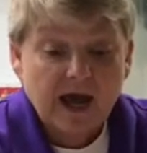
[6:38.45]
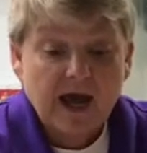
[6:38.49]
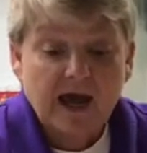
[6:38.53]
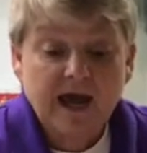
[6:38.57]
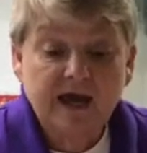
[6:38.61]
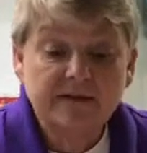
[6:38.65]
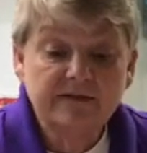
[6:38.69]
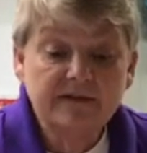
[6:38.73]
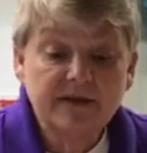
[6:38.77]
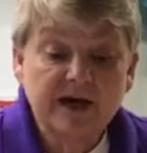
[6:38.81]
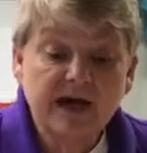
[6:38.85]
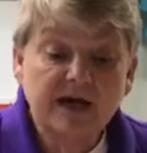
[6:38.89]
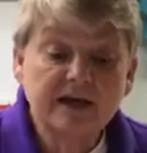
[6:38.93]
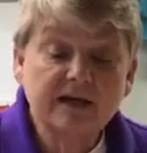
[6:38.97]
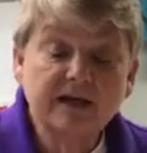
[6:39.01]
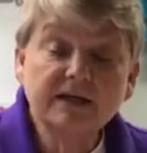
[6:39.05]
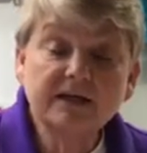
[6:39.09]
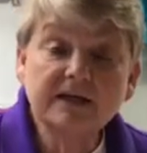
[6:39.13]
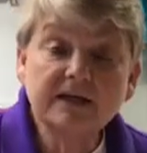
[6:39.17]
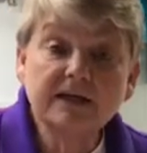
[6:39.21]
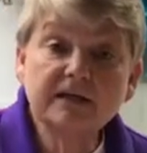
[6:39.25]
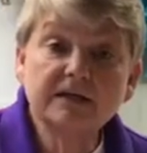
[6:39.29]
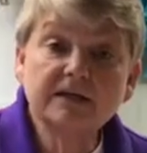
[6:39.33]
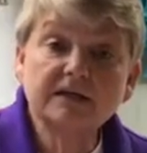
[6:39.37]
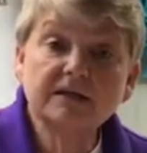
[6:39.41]
And that
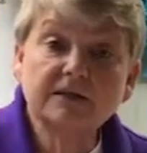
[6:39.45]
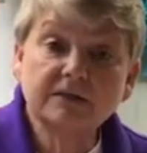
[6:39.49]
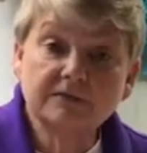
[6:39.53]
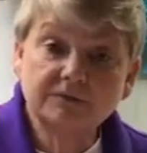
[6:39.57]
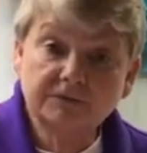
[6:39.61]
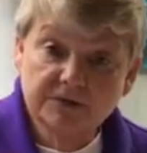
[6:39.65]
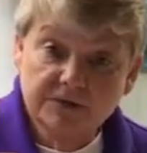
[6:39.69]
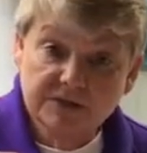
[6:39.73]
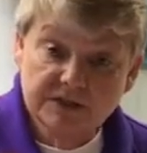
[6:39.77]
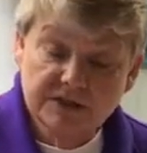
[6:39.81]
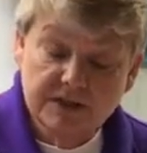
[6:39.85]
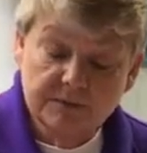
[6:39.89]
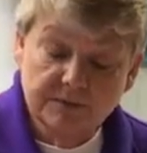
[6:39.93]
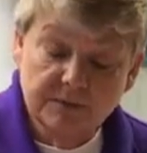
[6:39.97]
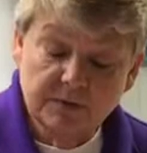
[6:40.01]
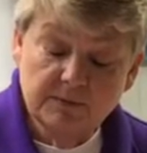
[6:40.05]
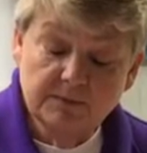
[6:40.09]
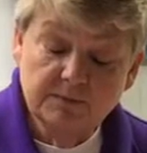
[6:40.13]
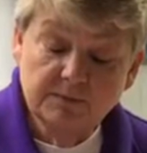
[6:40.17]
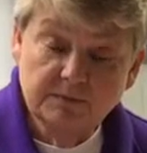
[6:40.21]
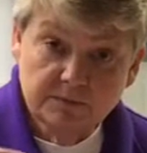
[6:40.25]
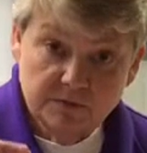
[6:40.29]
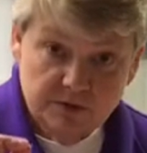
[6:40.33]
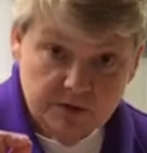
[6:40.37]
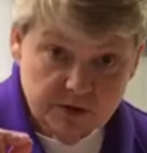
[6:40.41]
again, if you snip
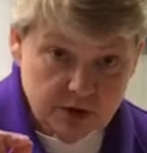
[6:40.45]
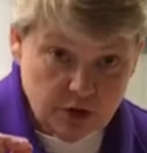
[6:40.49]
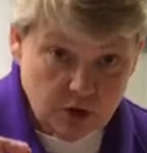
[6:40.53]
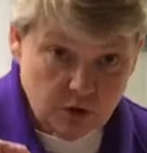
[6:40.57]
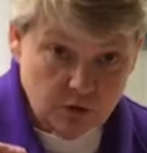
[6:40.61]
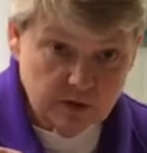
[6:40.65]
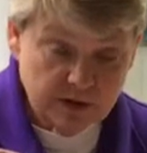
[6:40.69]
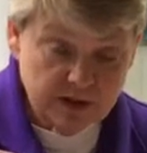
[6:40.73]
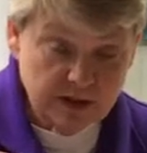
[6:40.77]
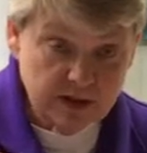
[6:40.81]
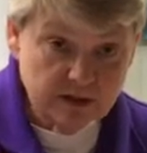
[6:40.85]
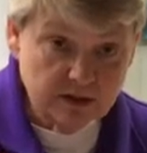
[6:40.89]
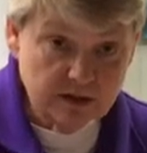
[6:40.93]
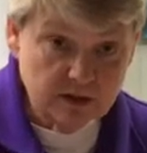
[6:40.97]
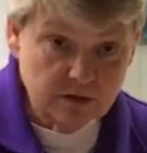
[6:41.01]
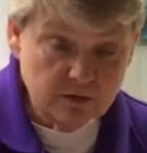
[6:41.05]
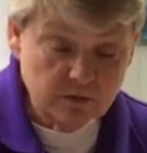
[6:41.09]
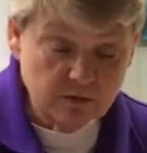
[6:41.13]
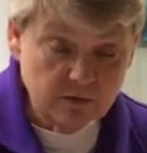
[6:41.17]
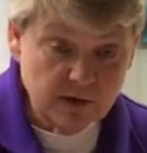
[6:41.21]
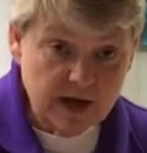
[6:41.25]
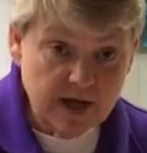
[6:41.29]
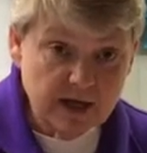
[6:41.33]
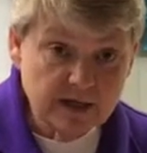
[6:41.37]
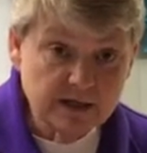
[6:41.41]
them, don't hit the
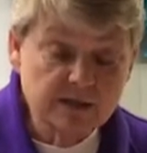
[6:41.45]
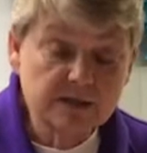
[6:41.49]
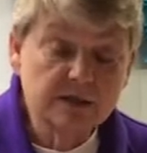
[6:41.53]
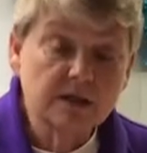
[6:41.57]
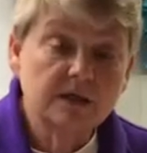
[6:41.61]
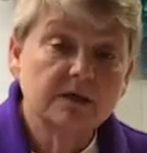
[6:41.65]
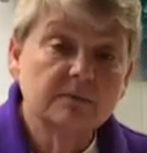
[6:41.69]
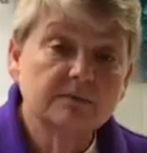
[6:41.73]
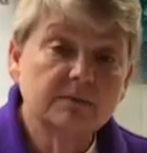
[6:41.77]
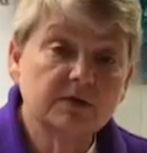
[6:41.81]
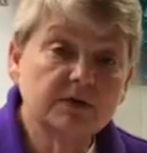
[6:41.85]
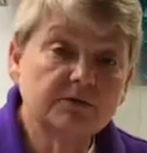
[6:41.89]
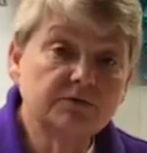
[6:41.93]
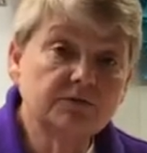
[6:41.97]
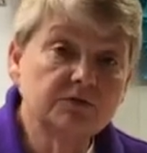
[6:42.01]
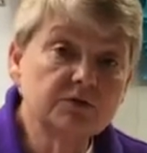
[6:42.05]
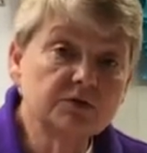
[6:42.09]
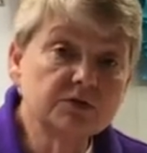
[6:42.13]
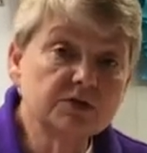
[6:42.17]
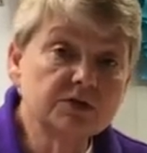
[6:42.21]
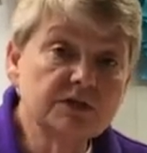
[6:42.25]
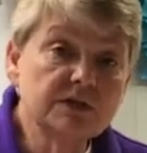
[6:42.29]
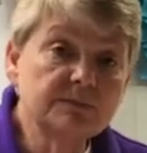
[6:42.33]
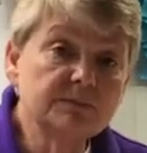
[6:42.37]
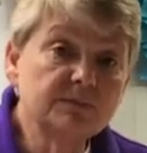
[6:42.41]
threads, but if you
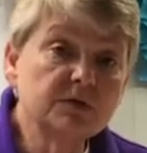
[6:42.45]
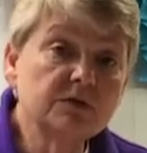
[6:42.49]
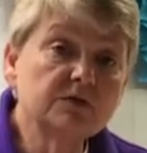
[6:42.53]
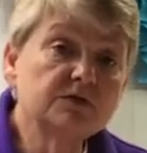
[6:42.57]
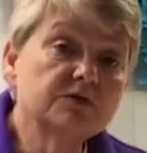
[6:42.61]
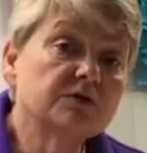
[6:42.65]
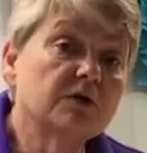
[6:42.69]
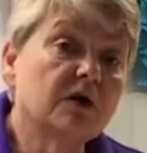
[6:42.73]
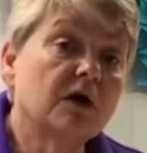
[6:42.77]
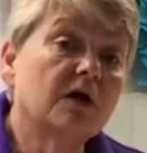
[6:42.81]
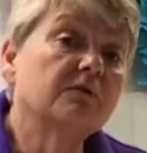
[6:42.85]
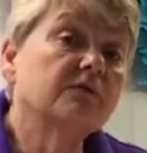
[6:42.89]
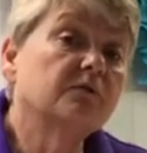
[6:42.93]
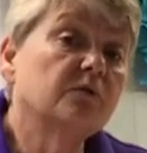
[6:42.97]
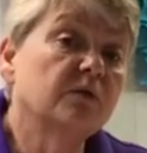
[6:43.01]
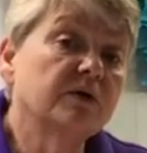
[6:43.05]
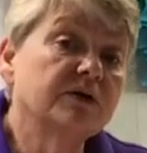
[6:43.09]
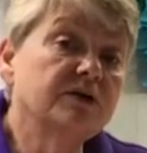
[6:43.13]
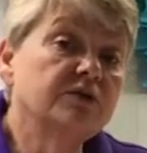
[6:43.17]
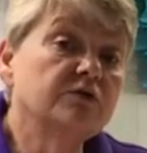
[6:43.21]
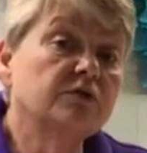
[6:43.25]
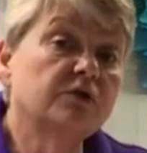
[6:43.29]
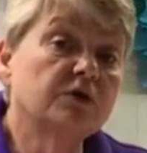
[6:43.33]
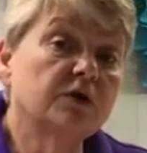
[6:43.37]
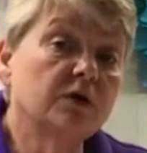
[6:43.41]
snip those off, when
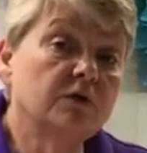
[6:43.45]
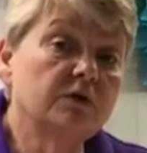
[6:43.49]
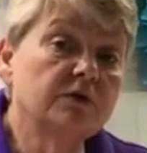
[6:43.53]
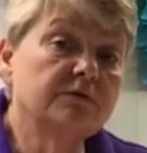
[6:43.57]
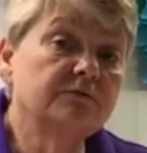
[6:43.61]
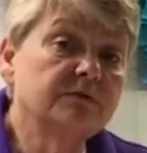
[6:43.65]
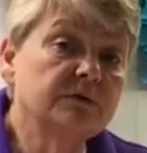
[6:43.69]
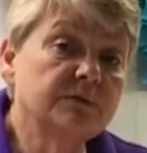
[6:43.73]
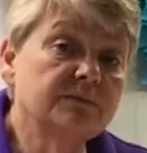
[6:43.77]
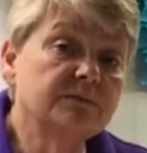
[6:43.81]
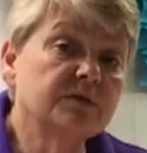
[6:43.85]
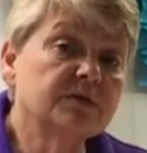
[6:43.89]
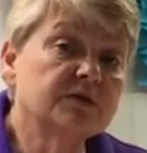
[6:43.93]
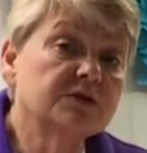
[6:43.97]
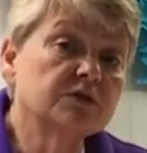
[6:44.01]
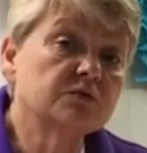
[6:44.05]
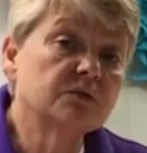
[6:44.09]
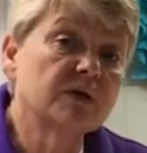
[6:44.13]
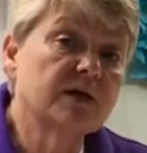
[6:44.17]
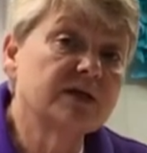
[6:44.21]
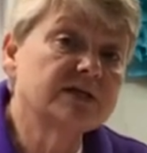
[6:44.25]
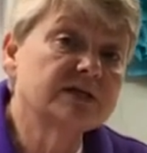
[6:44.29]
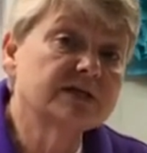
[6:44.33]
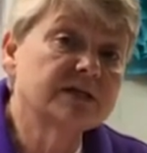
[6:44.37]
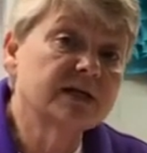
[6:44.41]
you go to flip this
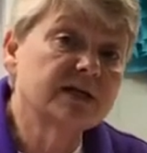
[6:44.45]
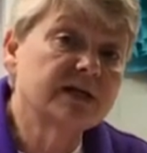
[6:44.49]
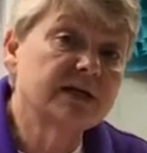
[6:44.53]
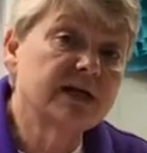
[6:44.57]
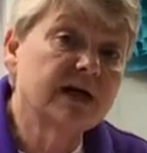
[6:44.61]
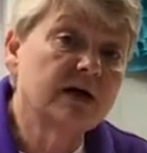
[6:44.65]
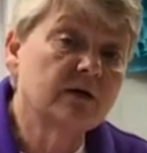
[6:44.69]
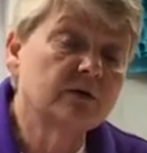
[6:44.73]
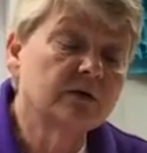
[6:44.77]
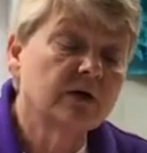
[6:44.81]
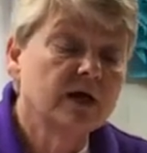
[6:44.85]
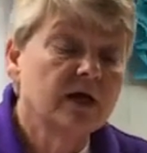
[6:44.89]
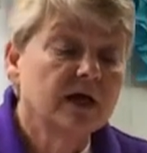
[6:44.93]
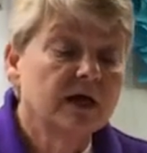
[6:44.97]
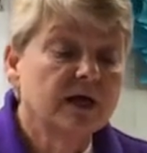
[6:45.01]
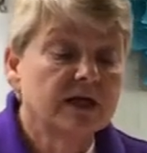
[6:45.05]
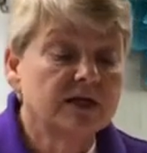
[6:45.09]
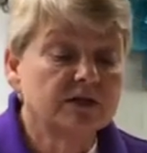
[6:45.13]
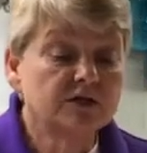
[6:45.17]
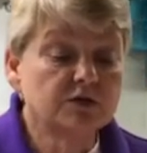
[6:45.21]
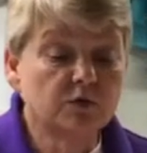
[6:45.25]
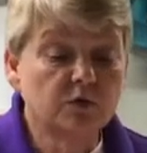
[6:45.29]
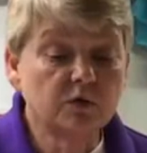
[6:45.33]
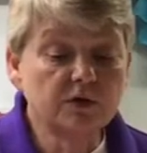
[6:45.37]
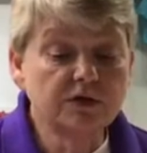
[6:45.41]
right side out,
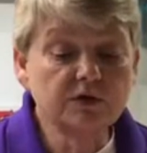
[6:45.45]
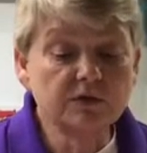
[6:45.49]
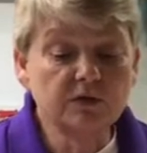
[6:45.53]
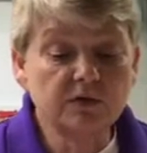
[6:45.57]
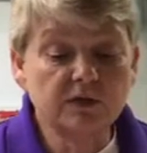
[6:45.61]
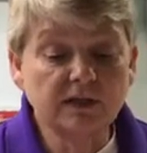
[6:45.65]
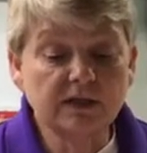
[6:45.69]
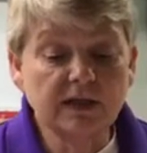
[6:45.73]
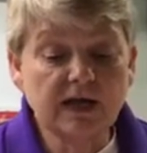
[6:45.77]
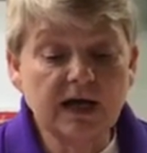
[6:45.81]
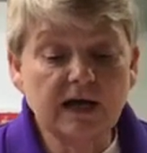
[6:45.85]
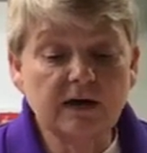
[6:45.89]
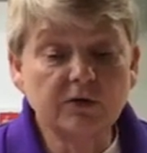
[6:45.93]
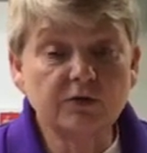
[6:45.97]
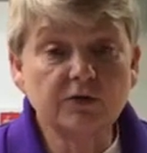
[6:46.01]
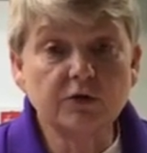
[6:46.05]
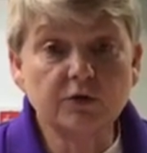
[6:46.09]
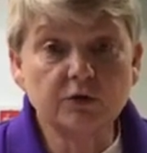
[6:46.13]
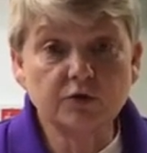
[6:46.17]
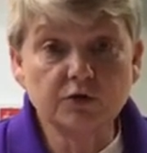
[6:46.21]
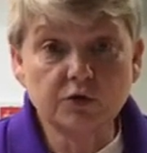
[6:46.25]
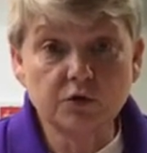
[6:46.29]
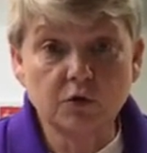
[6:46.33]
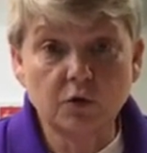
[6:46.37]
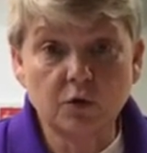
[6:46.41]
it's going to allow
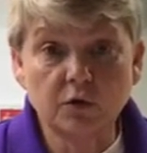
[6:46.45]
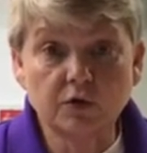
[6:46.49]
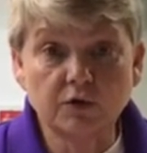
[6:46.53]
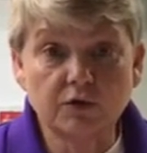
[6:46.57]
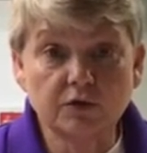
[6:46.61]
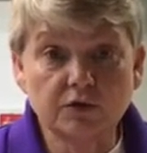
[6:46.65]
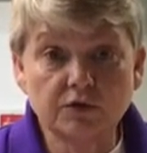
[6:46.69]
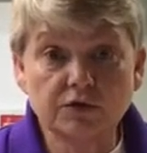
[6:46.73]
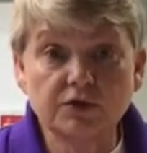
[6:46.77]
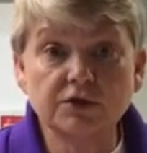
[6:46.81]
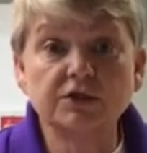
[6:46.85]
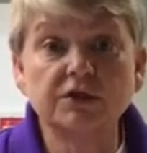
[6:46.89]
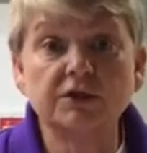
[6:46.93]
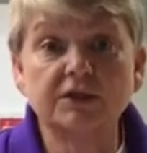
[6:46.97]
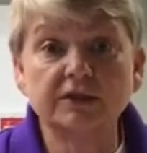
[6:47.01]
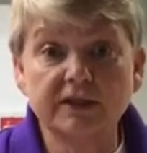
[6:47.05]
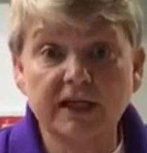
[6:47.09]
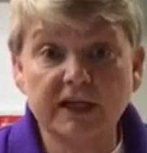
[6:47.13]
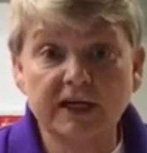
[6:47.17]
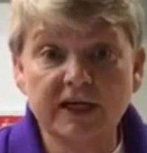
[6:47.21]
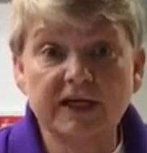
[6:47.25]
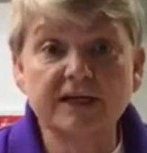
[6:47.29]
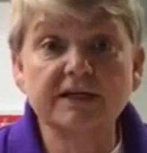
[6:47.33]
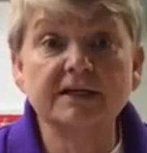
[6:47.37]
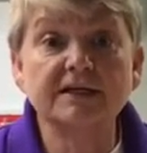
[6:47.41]
those corners to
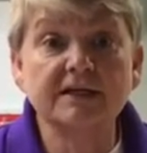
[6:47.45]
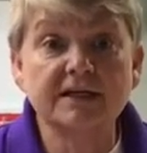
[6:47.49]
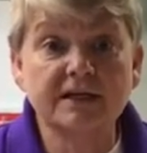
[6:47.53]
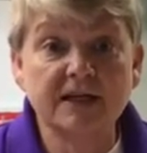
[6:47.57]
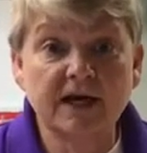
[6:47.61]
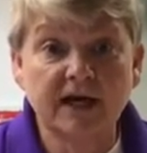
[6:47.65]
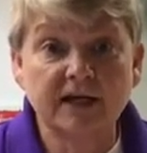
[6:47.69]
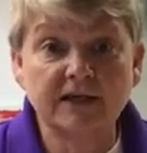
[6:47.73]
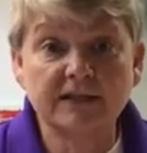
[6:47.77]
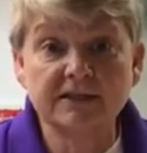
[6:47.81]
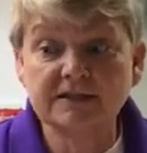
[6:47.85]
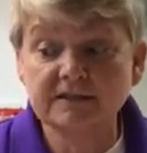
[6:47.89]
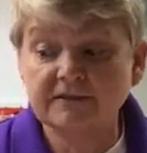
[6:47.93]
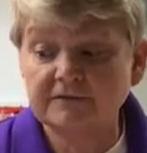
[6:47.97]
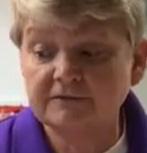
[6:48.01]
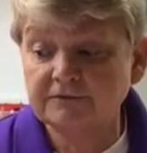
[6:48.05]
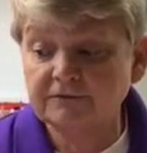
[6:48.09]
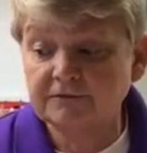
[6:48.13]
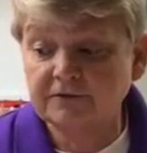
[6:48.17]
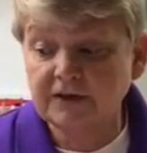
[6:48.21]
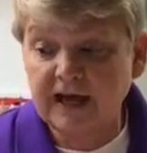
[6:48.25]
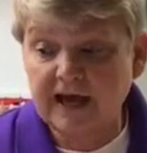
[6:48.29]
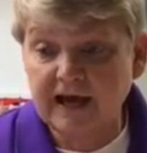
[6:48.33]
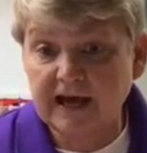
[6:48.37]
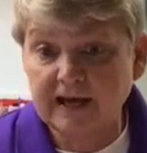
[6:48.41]
lay nice and
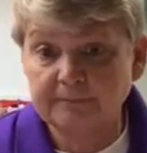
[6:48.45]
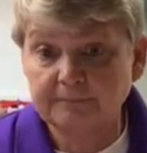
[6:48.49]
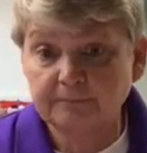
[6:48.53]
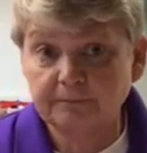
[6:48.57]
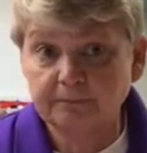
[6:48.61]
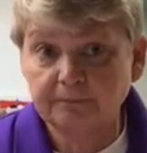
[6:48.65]
flat.